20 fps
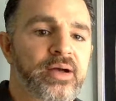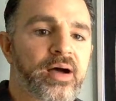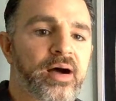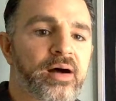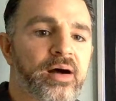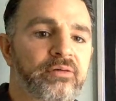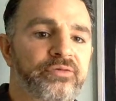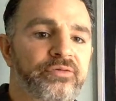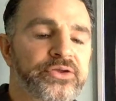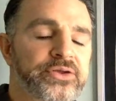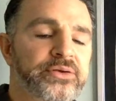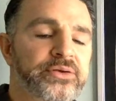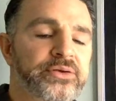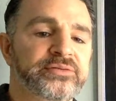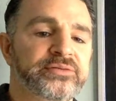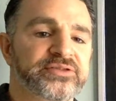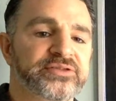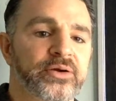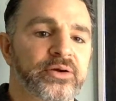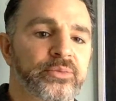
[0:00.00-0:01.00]
of the
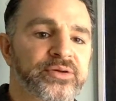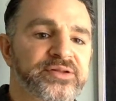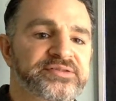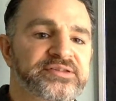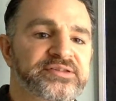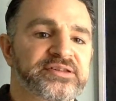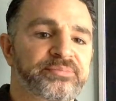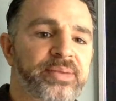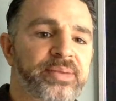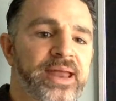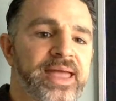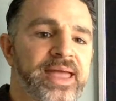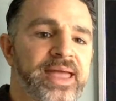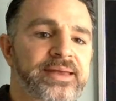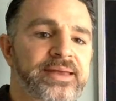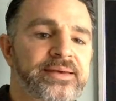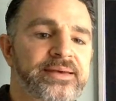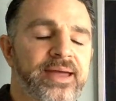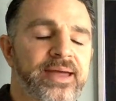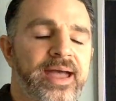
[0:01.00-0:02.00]
user was
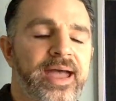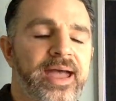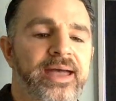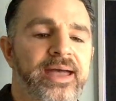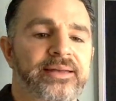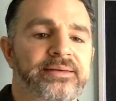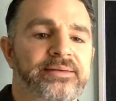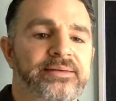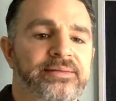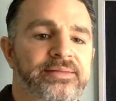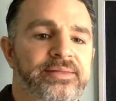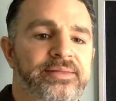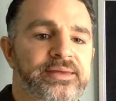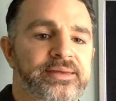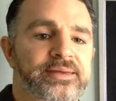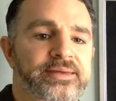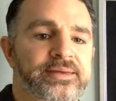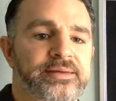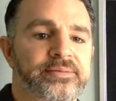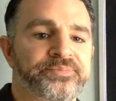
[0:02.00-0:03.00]
displayed and
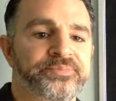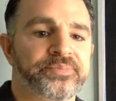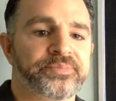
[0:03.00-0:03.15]
the